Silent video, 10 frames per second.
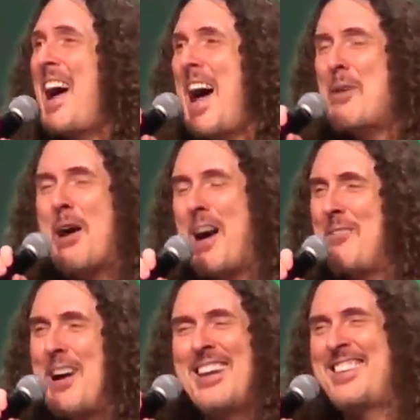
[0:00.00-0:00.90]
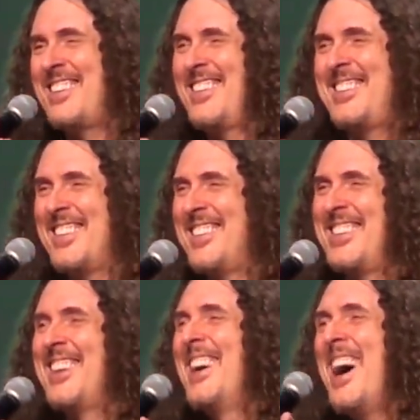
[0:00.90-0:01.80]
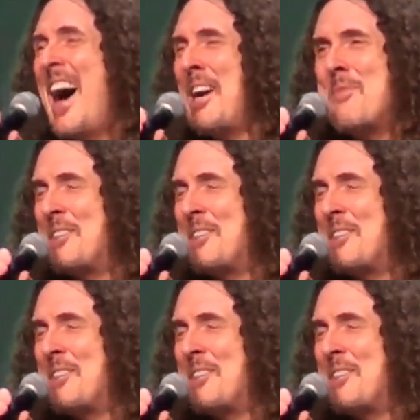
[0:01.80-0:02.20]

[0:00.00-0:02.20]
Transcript: saying I, I, I, I, I